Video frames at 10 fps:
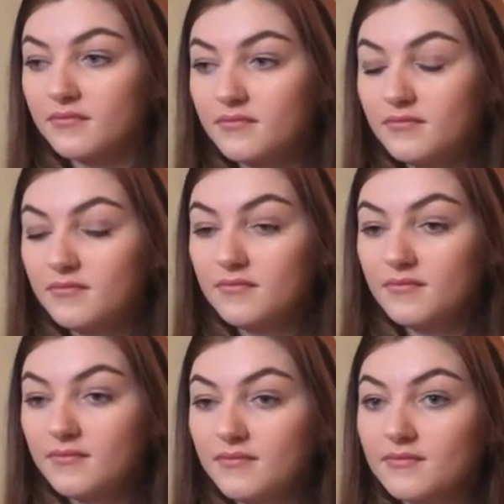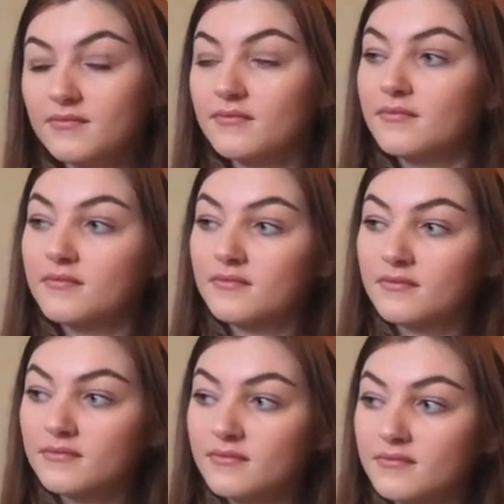
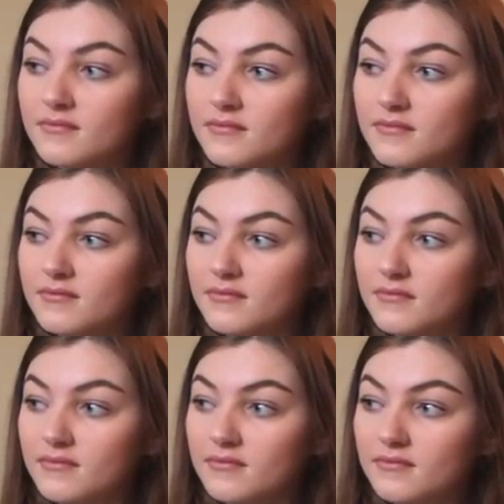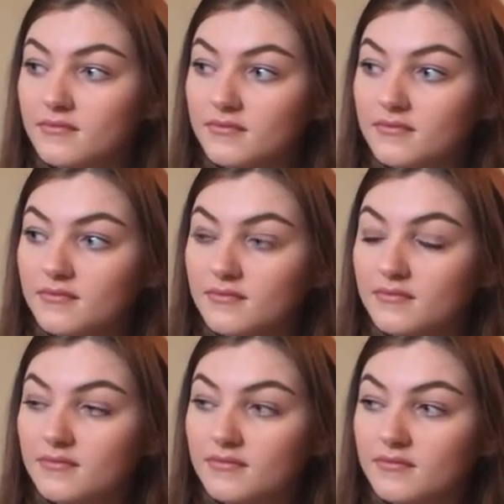
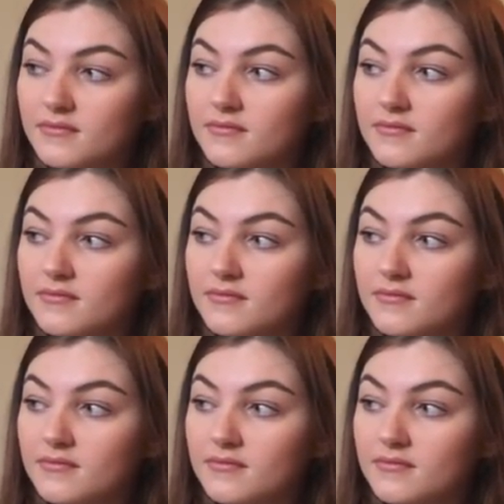(not speaking)